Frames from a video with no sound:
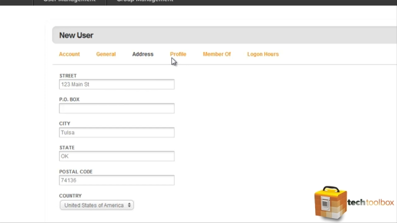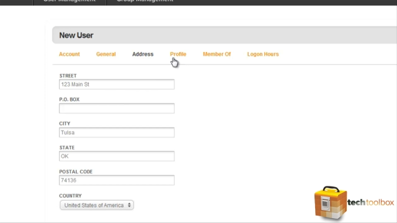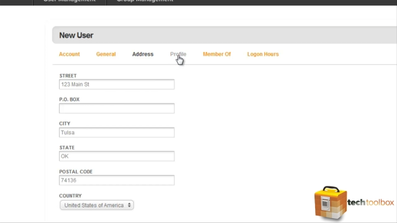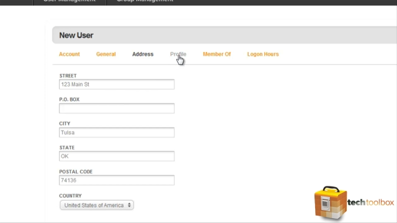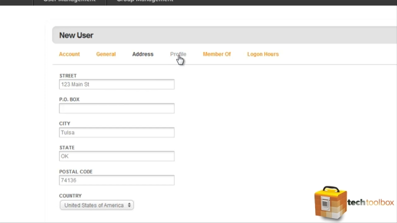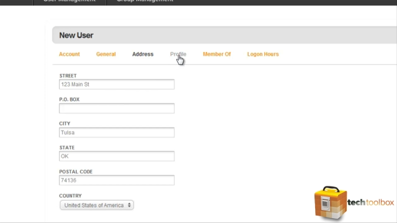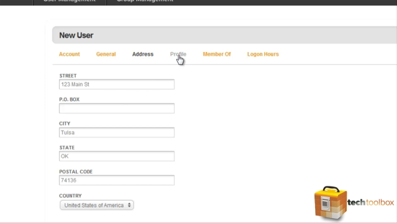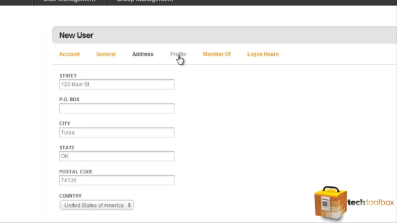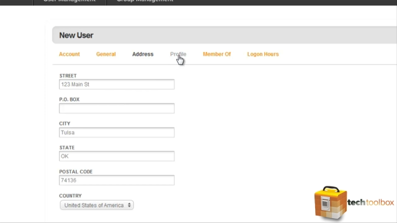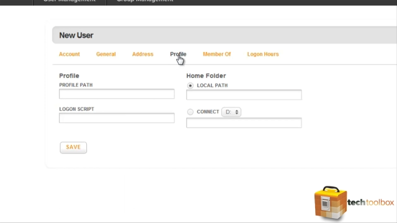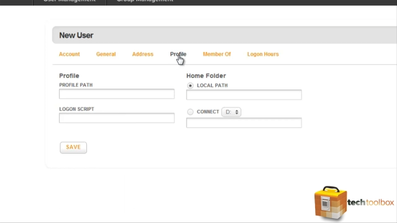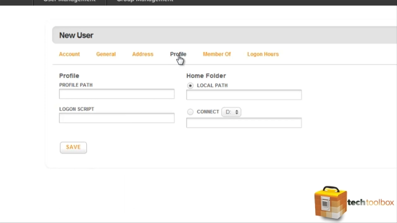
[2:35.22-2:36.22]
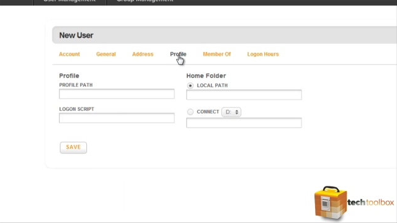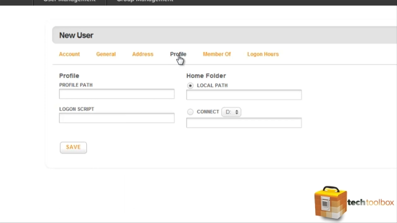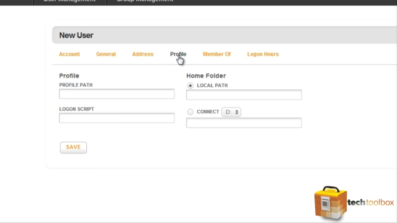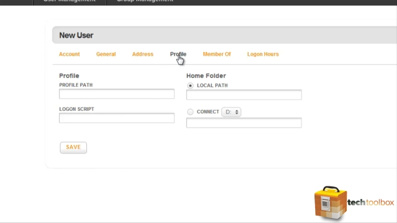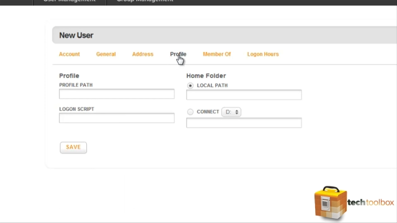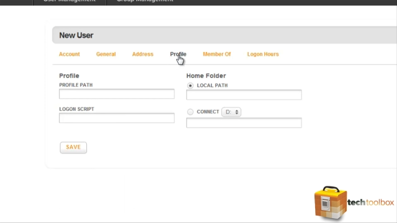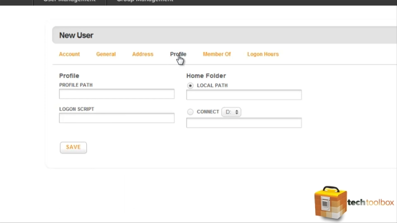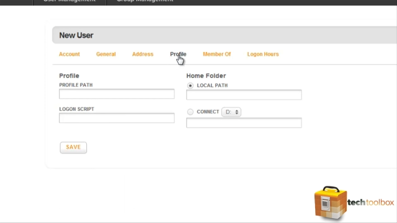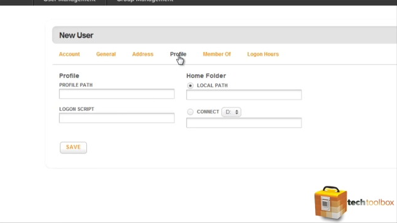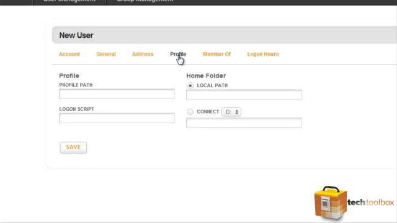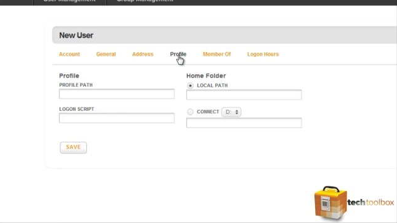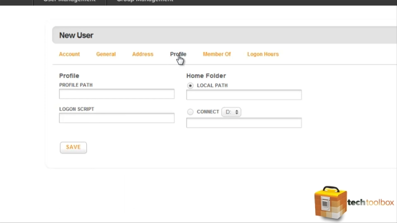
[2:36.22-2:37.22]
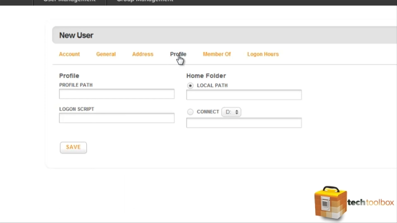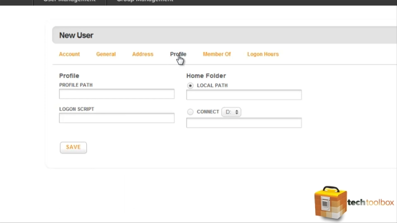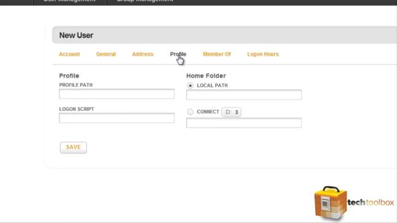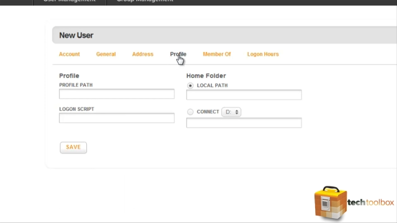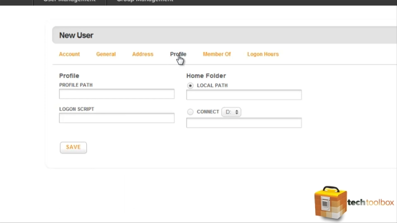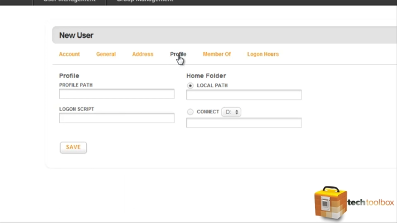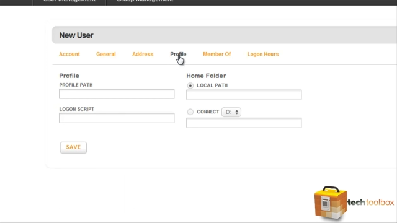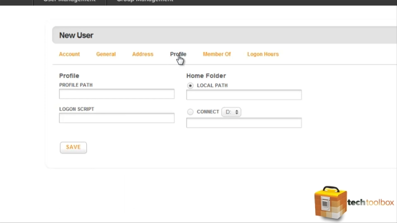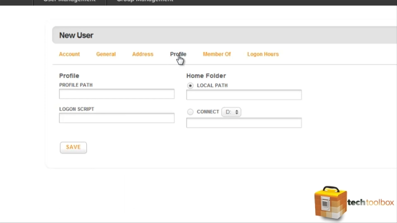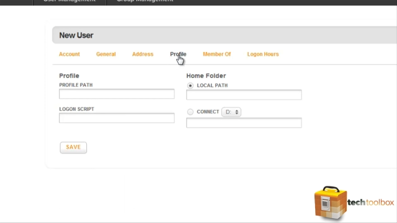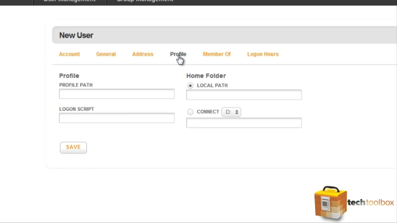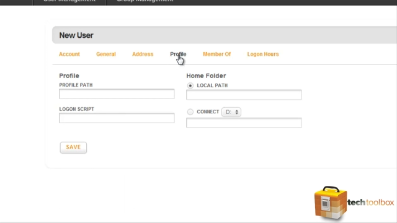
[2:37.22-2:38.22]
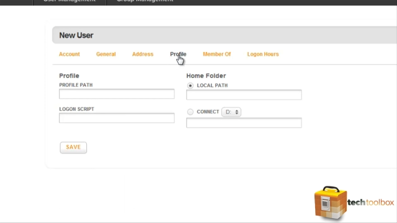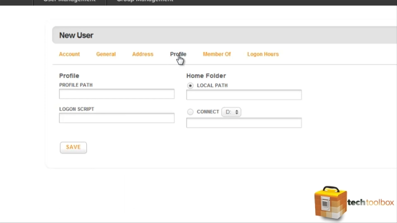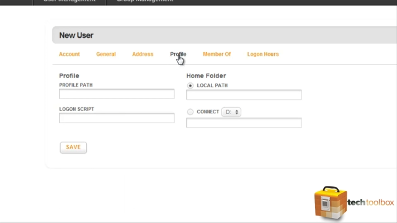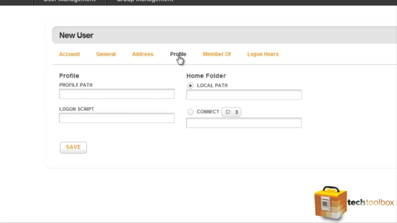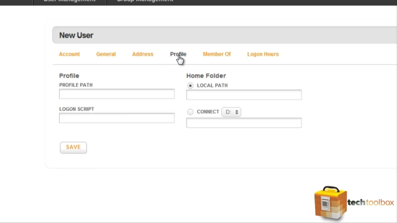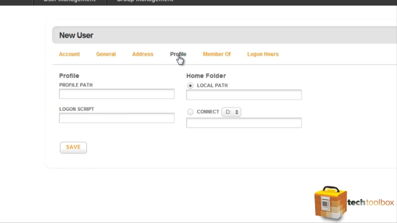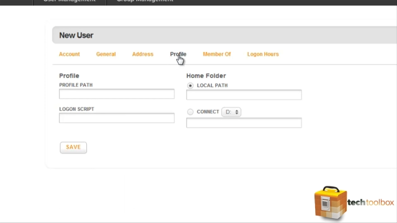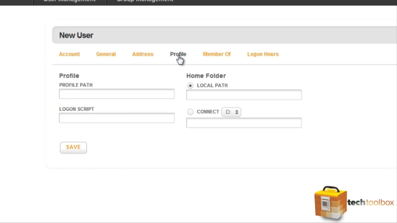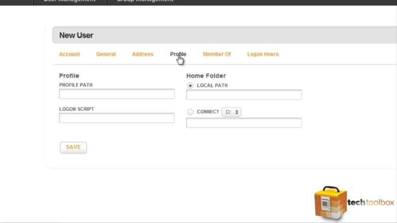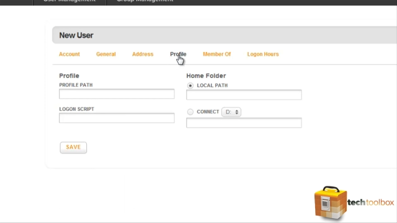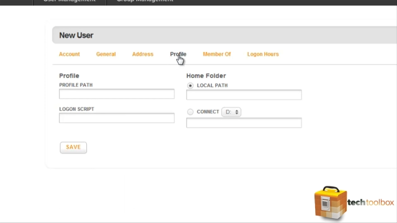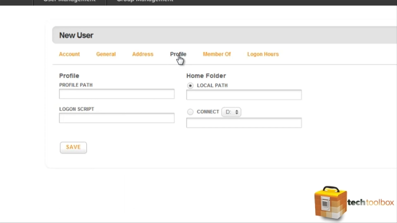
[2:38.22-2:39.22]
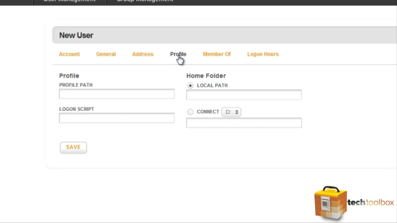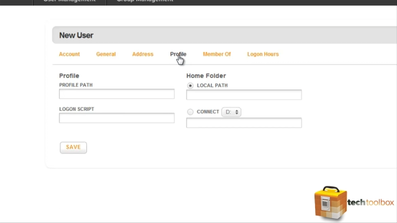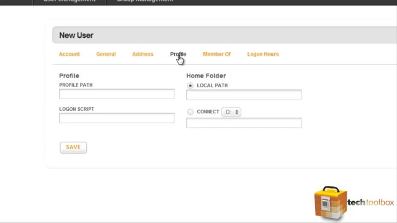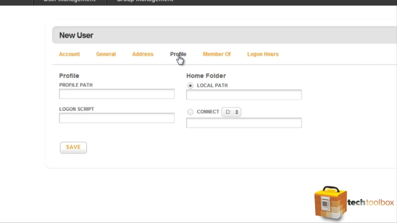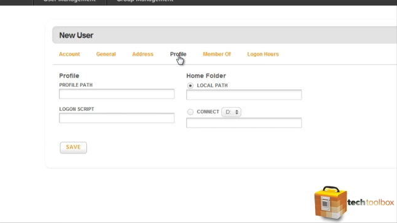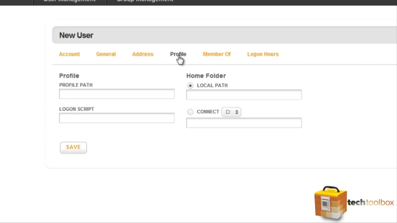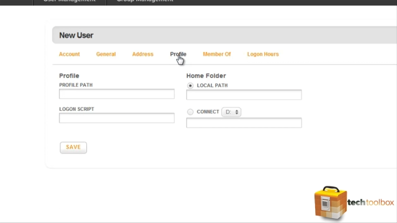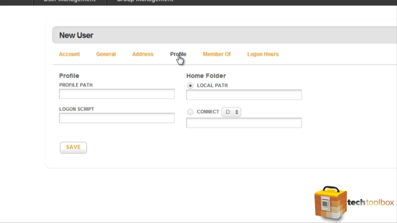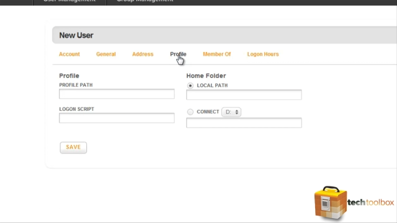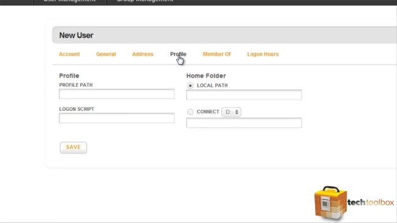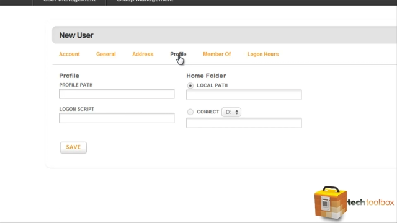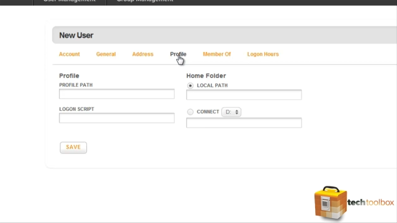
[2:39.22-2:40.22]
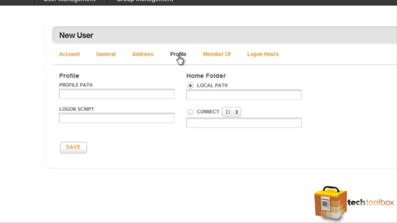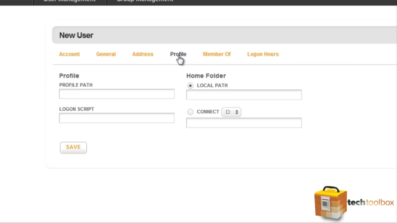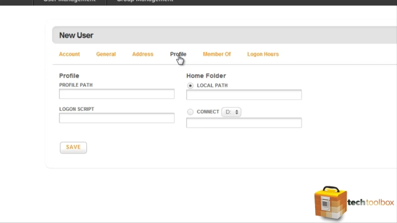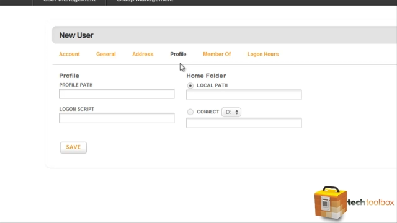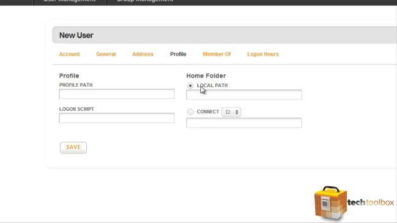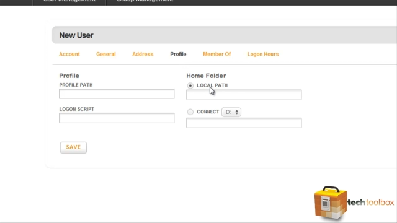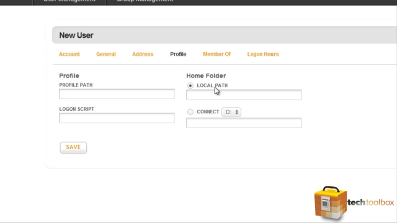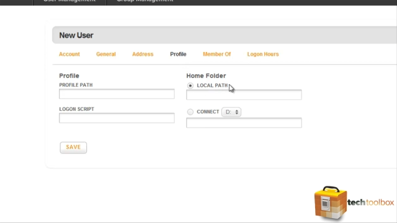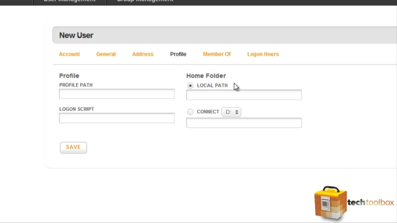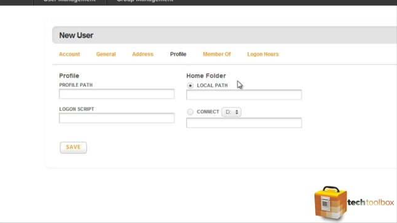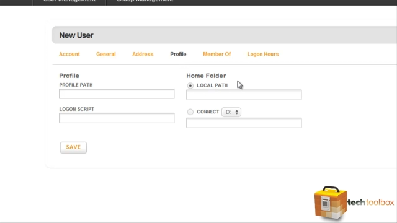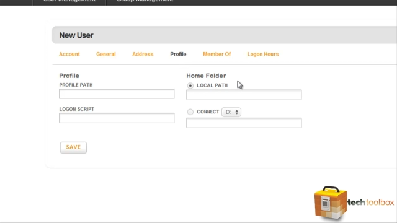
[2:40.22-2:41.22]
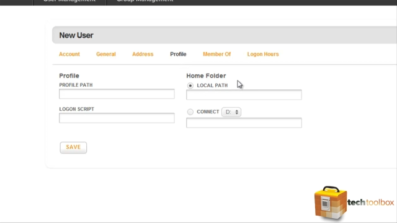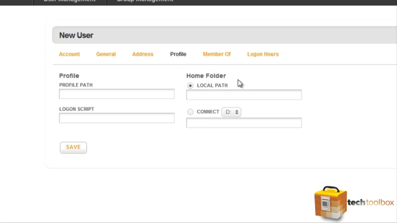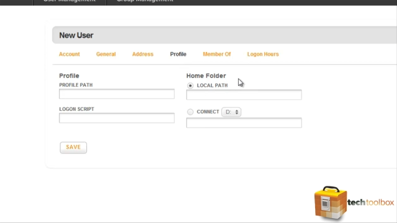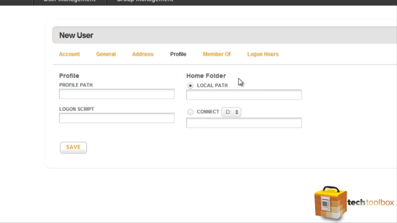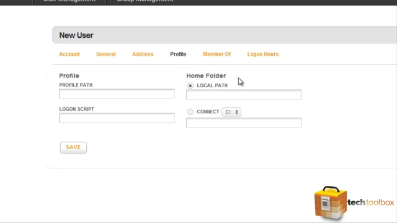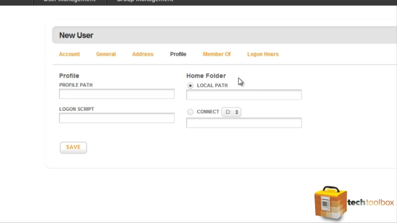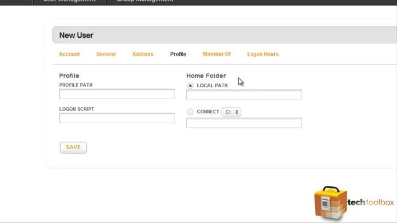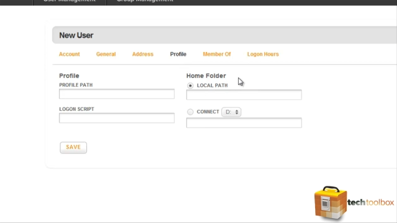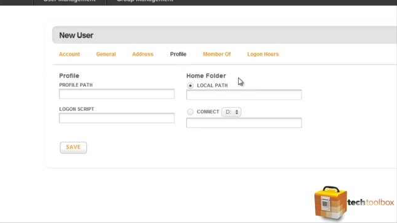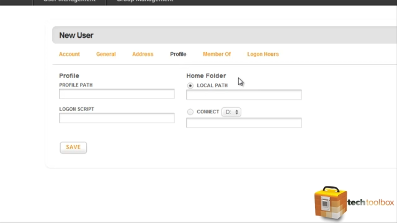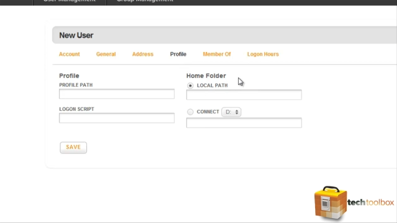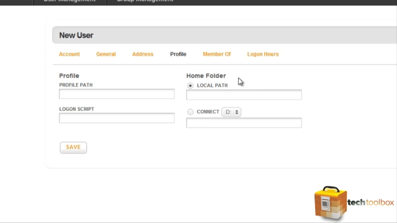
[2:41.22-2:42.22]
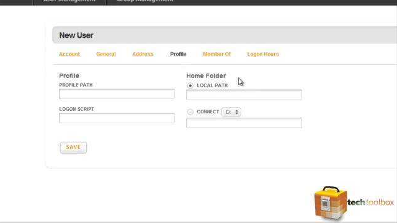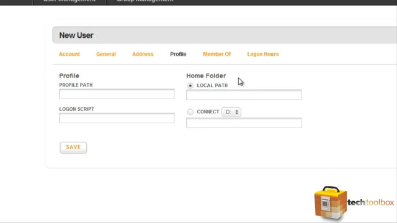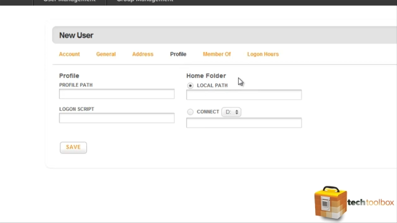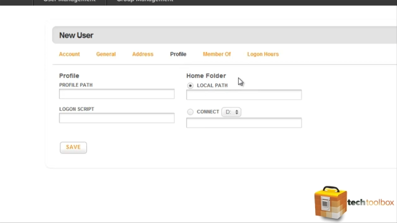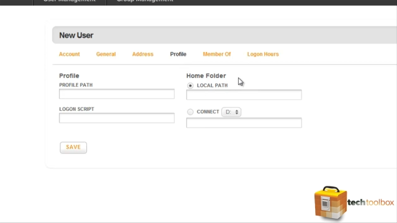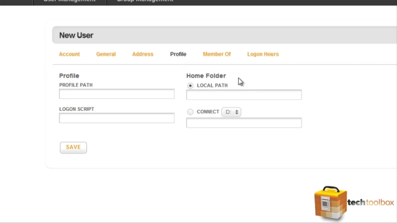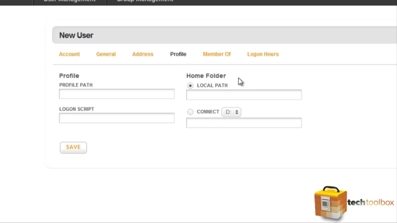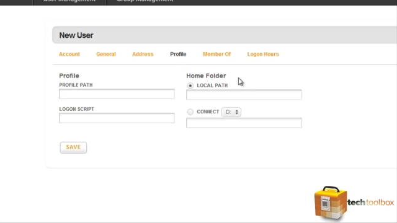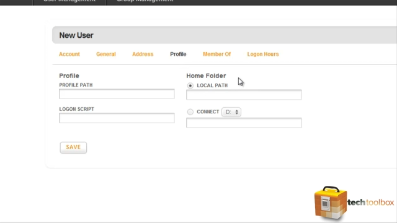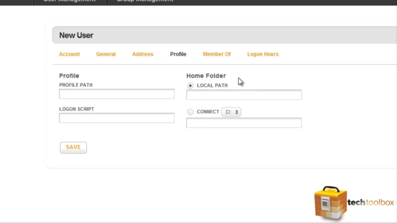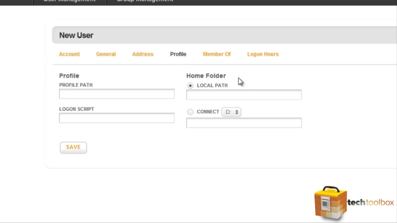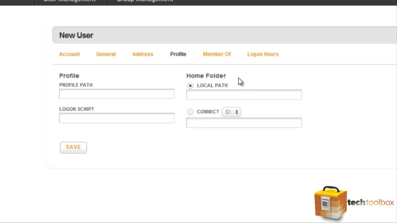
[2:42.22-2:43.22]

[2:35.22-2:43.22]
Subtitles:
Nobody's mouth can be seen.